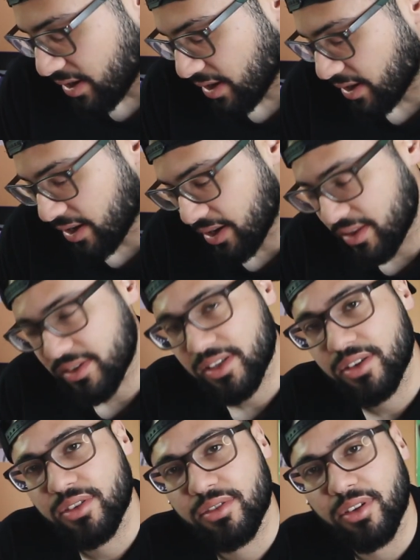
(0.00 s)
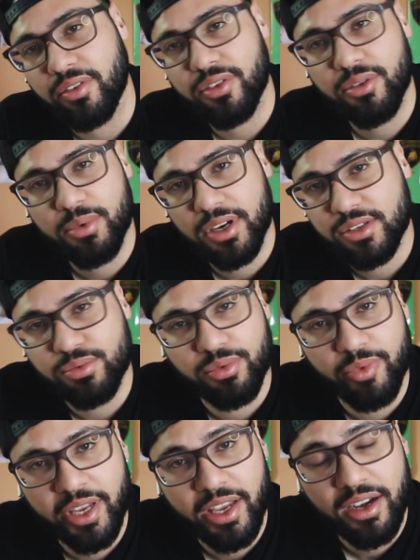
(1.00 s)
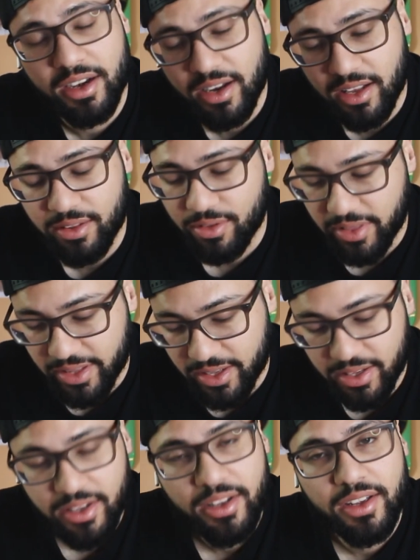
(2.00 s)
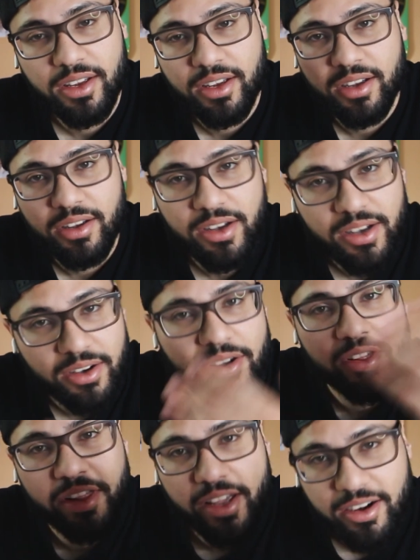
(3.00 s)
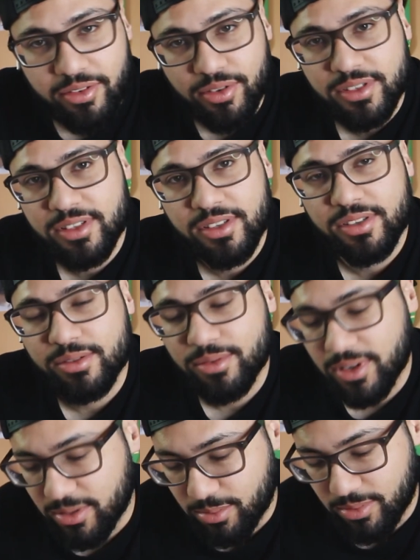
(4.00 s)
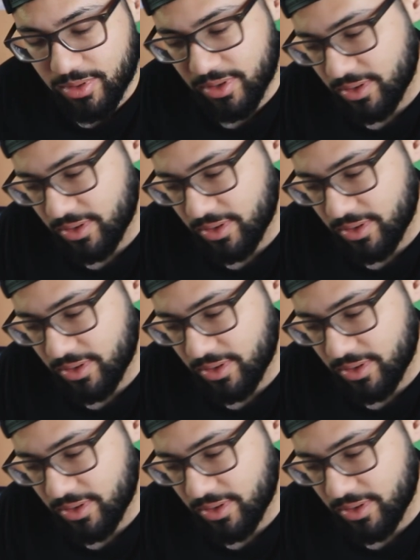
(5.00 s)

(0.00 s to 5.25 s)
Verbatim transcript: I'll see you in a few minutes when we get an L on the on the Air Force as well, bro.